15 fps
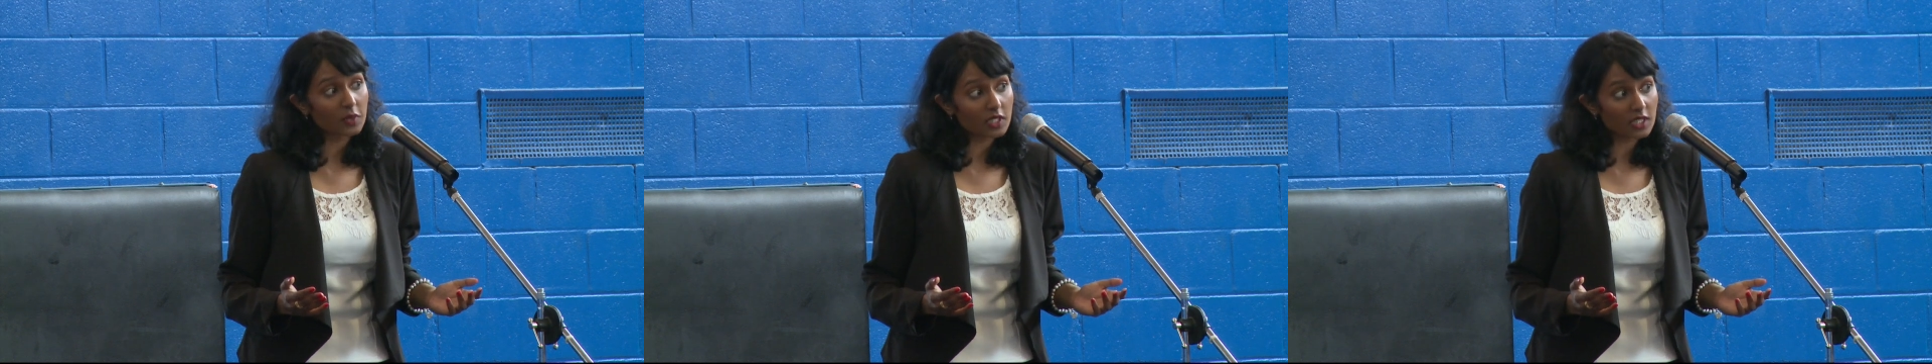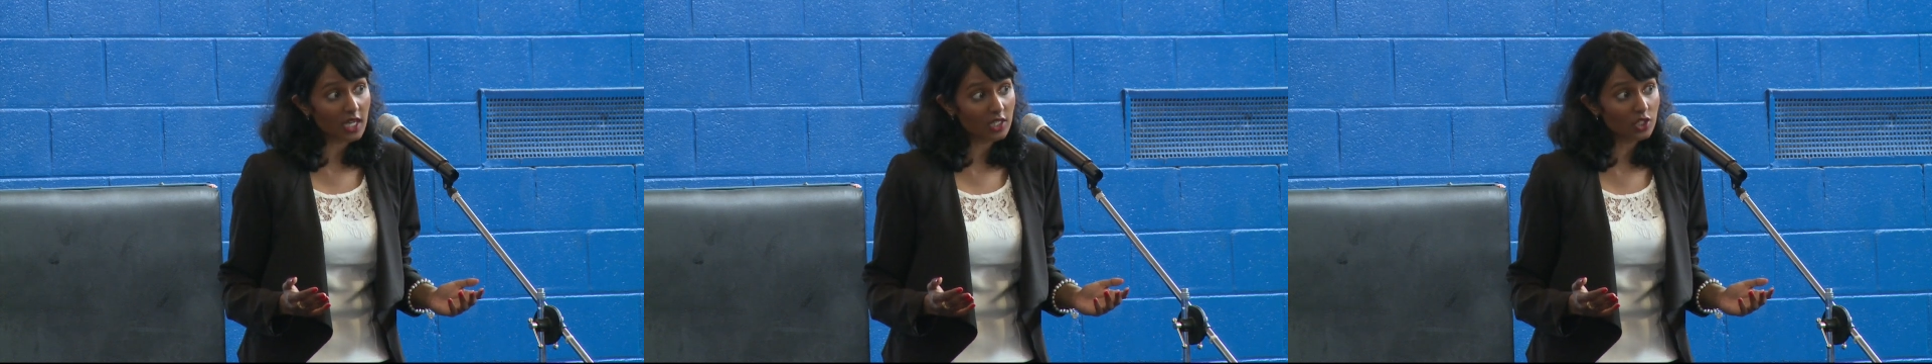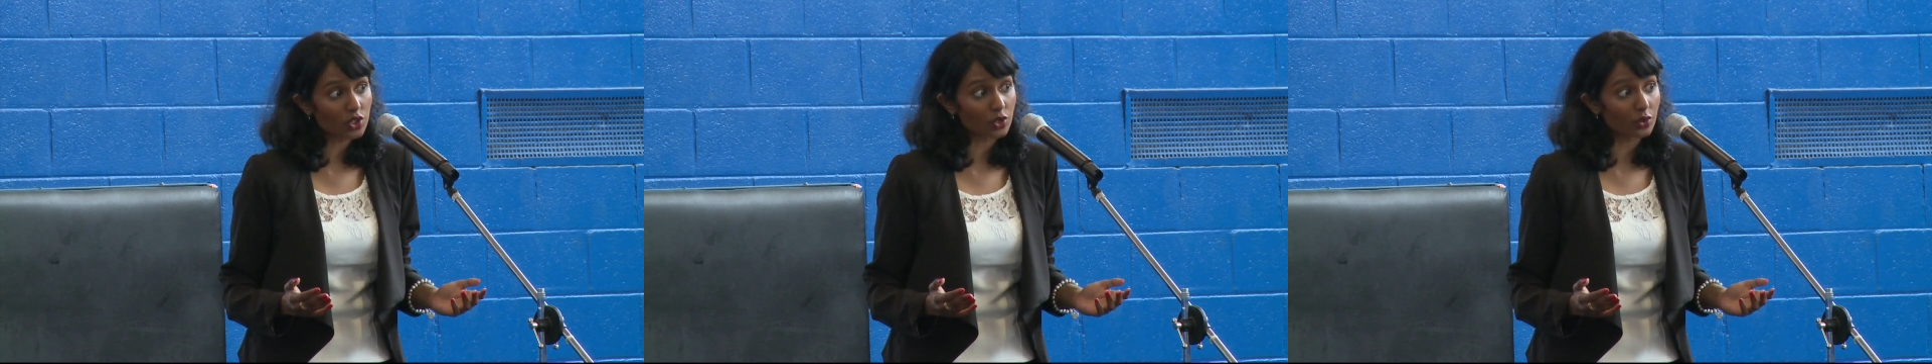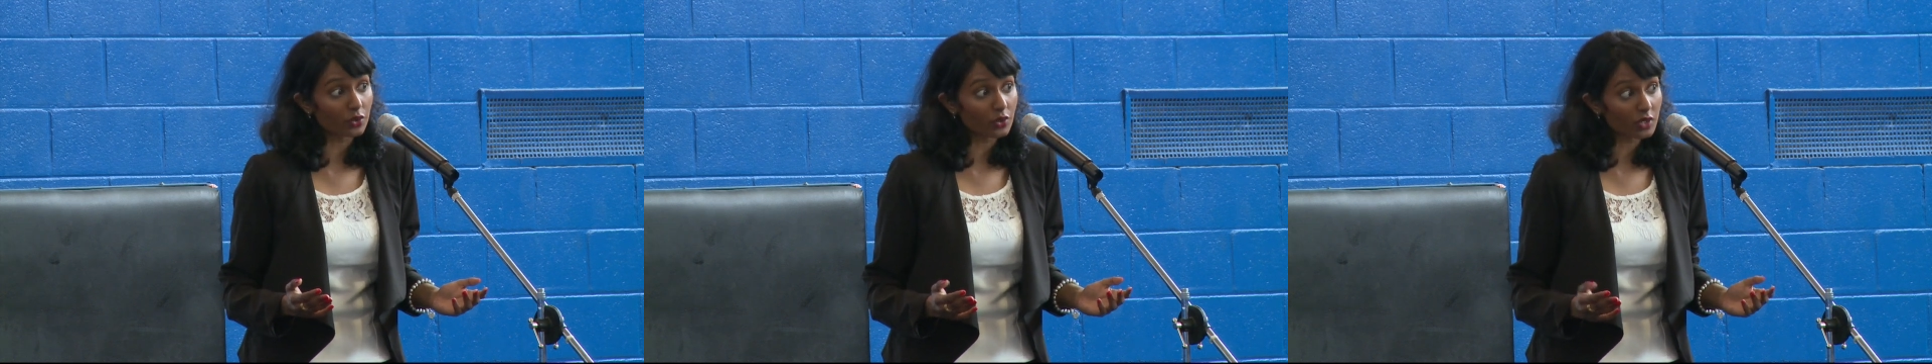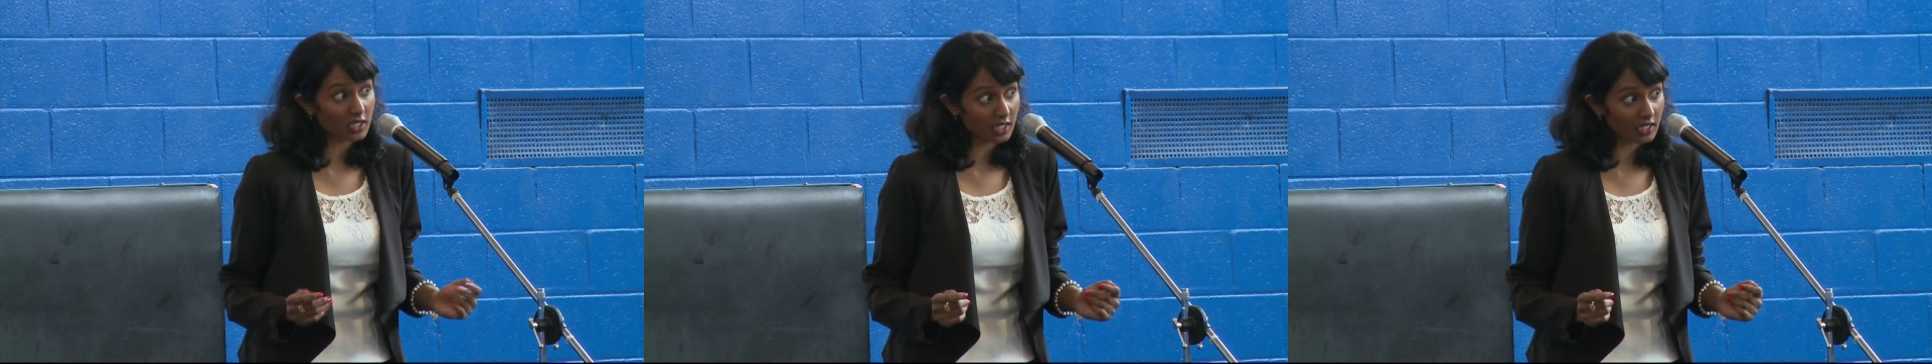
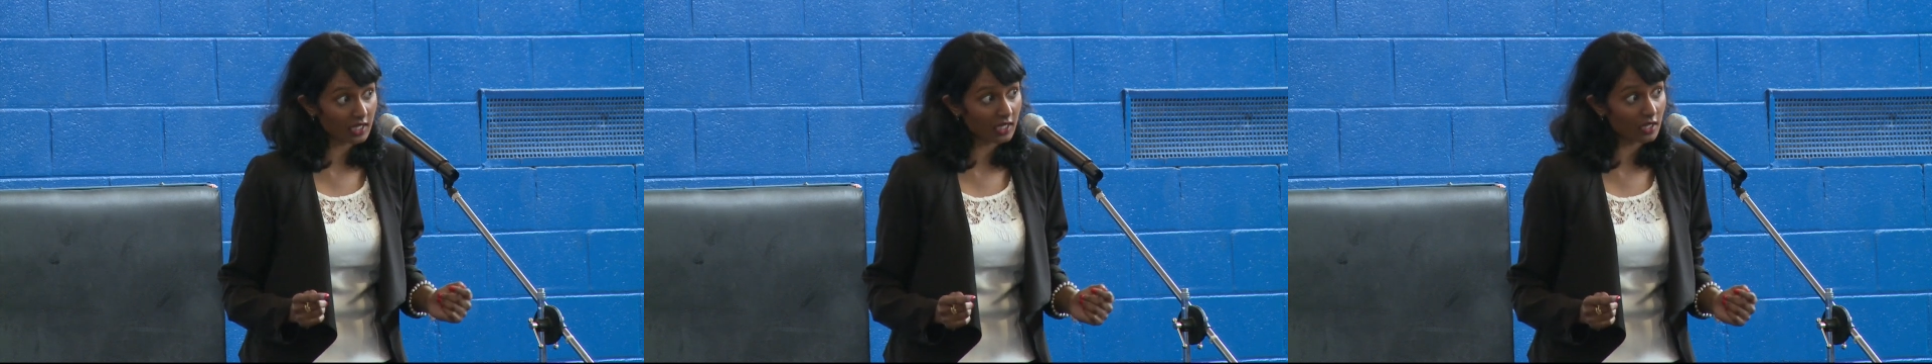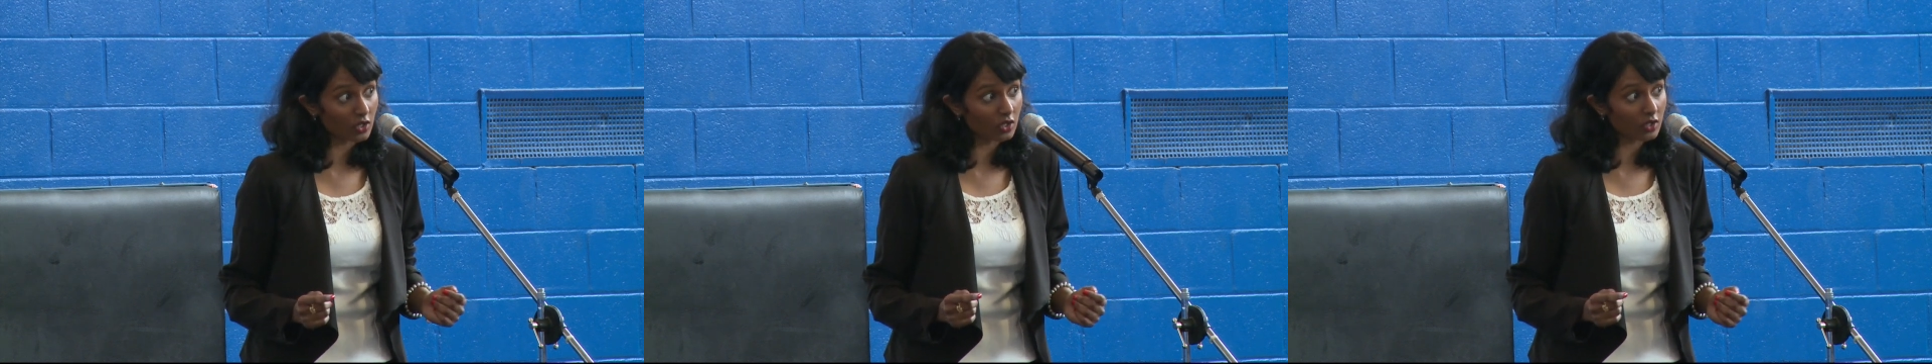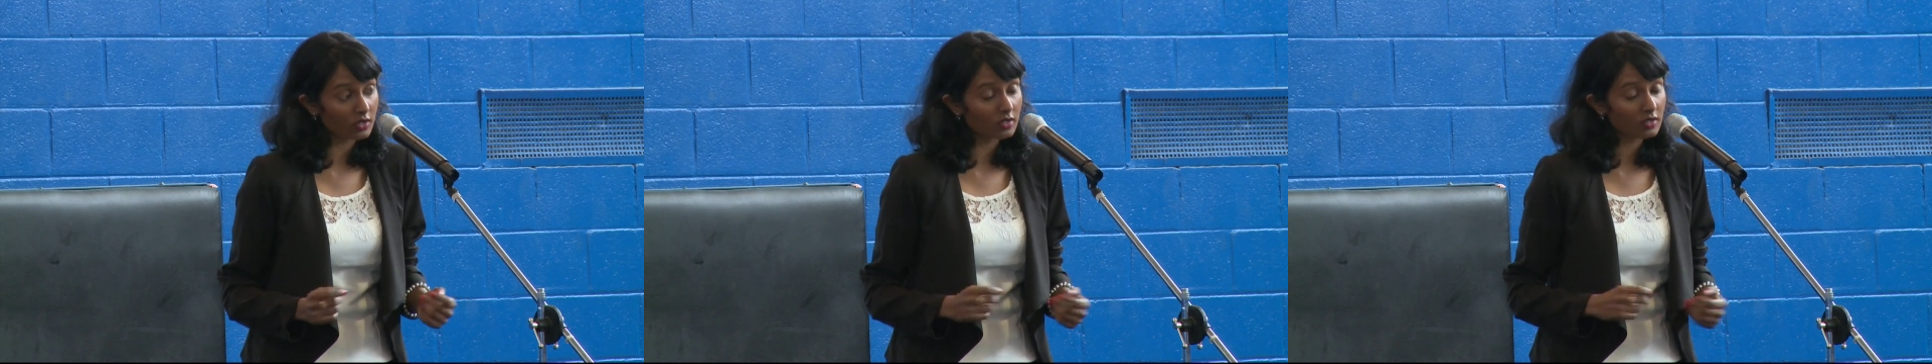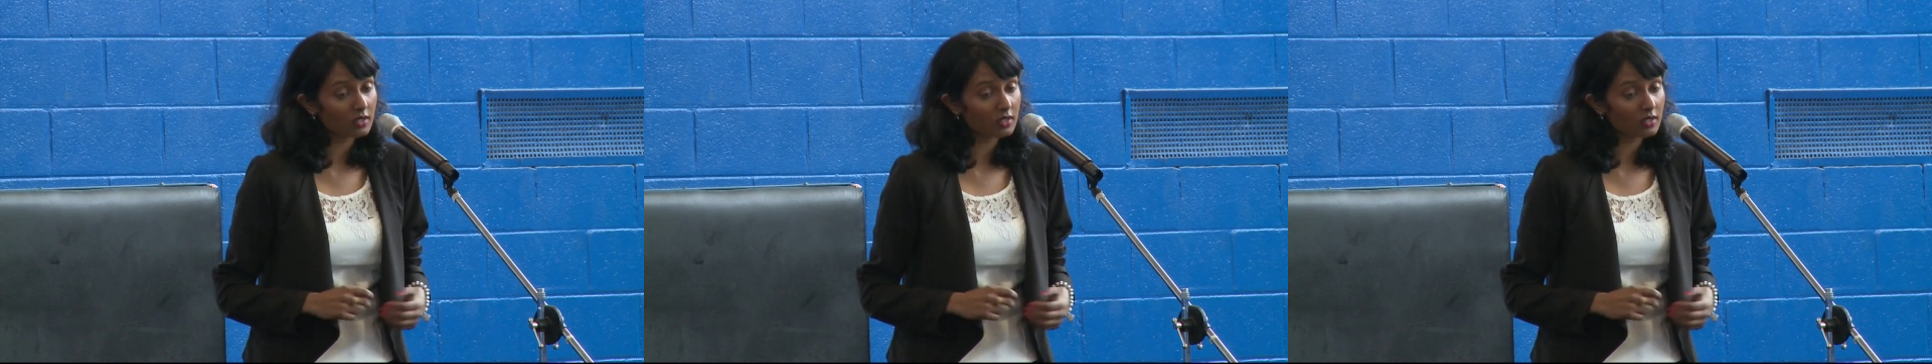potential to kill.